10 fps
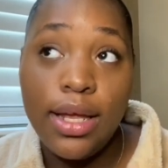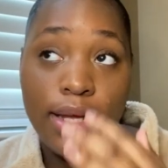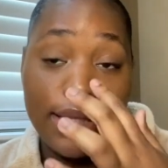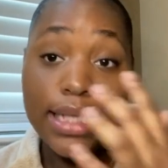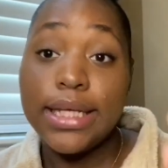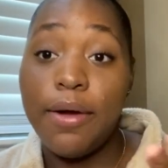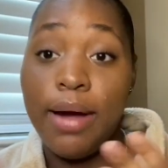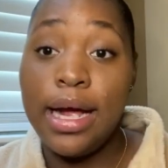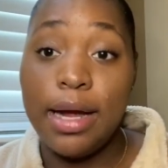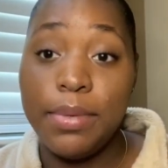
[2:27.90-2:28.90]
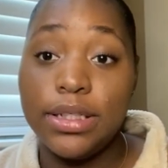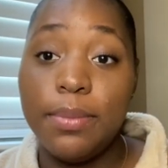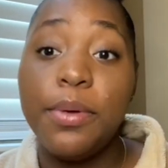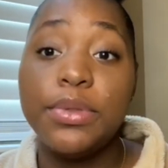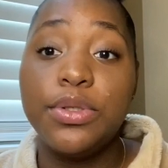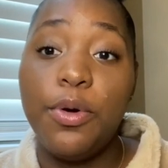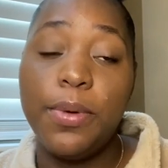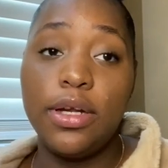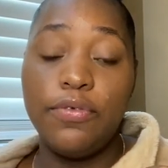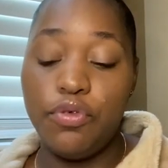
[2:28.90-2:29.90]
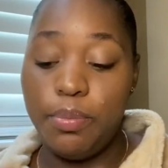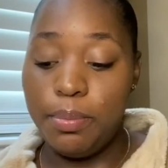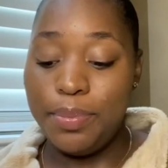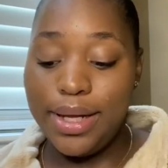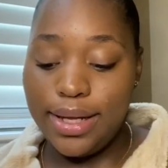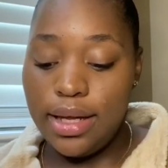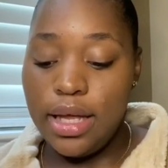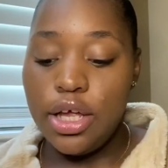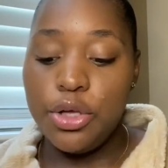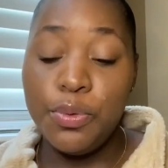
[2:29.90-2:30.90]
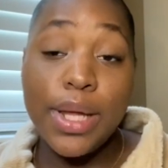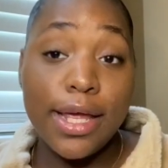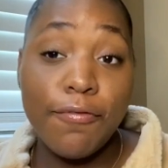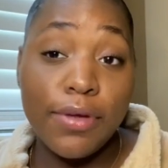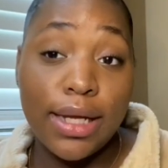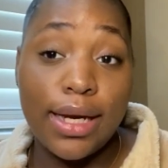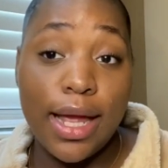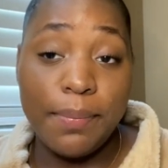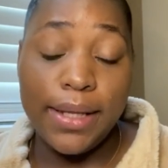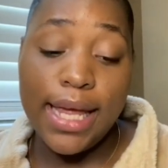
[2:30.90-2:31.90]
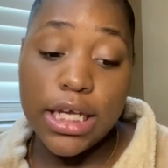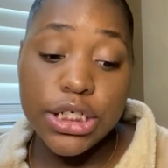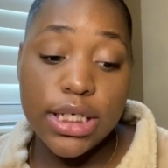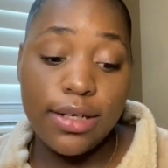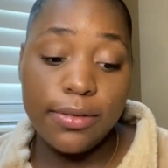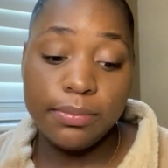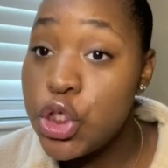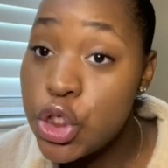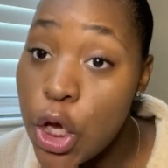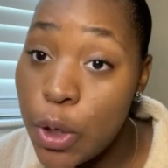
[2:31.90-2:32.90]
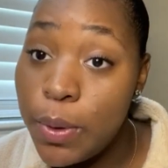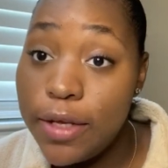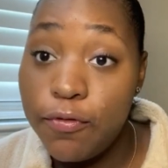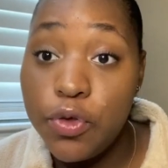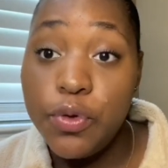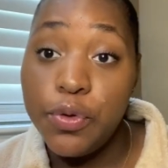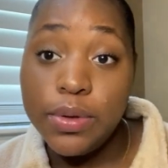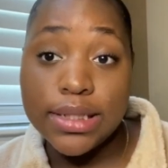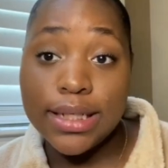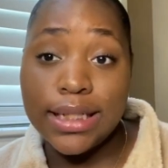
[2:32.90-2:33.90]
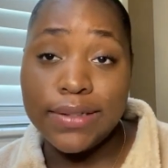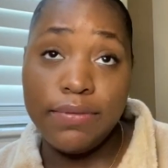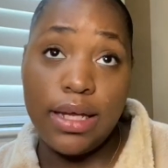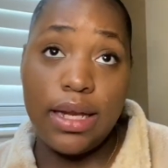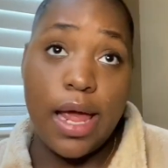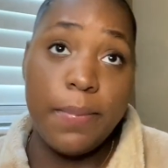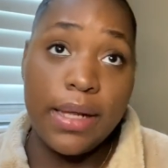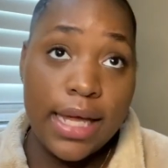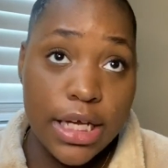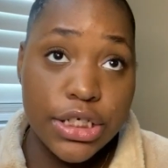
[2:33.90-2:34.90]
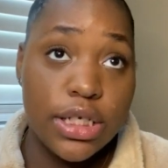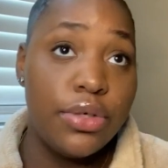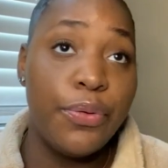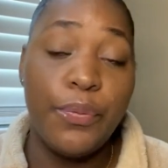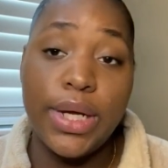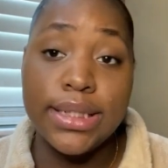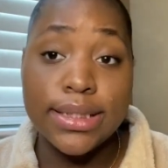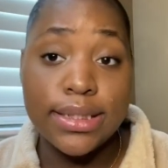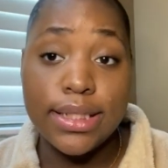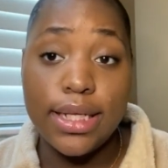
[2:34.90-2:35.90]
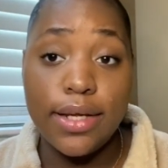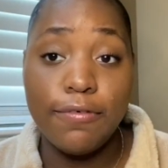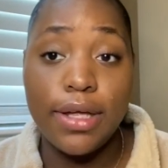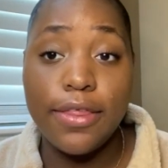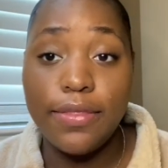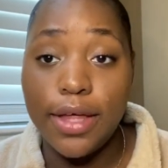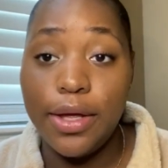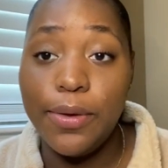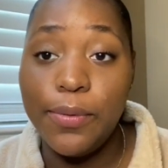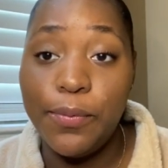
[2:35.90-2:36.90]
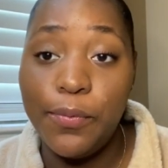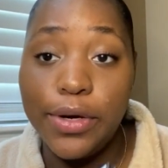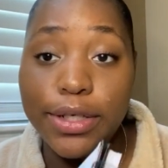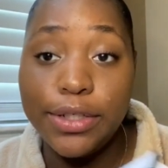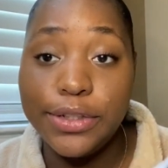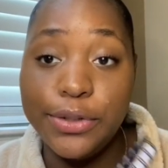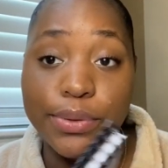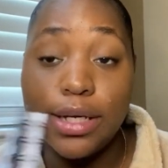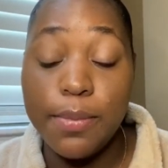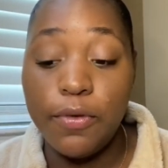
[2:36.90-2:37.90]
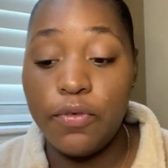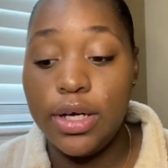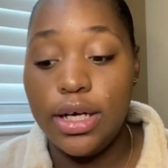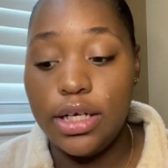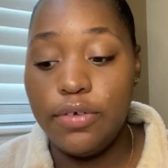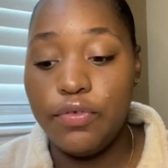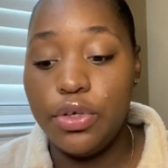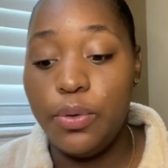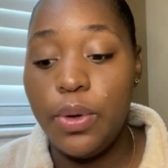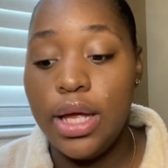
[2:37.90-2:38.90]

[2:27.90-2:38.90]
That's how I got my job. I went to open interview, but you can fill out an application. So if you do decide to fill out an application and wait to see if they want you to come in for an interview,